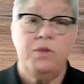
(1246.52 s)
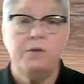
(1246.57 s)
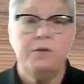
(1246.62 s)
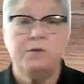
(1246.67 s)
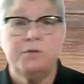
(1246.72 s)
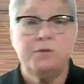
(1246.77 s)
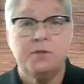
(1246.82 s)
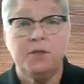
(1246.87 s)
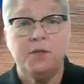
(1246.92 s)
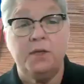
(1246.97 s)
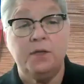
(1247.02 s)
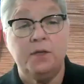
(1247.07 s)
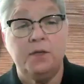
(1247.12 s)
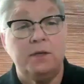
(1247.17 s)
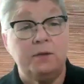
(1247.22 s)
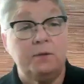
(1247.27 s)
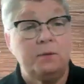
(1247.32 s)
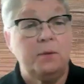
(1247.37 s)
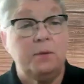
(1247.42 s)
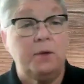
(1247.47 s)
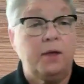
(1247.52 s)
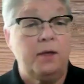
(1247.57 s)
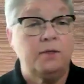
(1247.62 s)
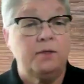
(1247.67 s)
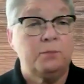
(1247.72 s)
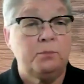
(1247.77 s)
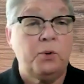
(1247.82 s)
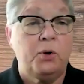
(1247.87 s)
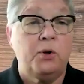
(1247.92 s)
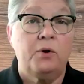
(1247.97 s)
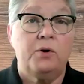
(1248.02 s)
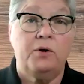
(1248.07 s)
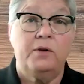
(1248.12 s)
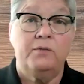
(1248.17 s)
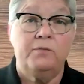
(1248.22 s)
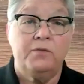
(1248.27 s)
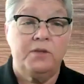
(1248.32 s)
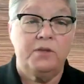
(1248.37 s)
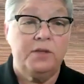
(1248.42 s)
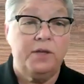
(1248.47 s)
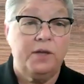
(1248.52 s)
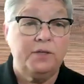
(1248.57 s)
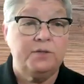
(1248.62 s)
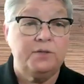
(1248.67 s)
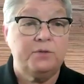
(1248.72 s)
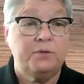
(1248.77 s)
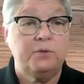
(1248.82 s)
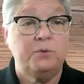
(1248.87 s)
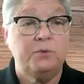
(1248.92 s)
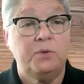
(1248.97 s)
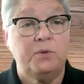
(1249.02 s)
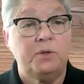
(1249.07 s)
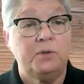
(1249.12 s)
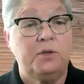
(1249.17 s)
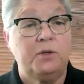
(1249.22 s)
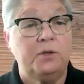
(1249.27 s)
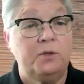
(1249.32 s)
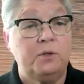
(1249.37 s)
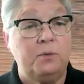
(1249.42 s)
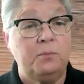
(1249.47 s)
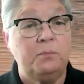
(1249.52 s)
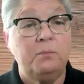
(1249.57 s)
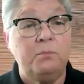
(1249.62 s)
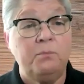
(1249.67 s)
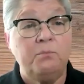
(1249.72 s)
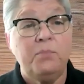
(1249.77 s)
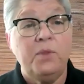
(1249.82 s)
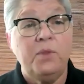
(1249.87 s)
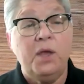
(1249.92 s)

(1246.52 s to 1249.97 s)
this in as part of the nice curriculum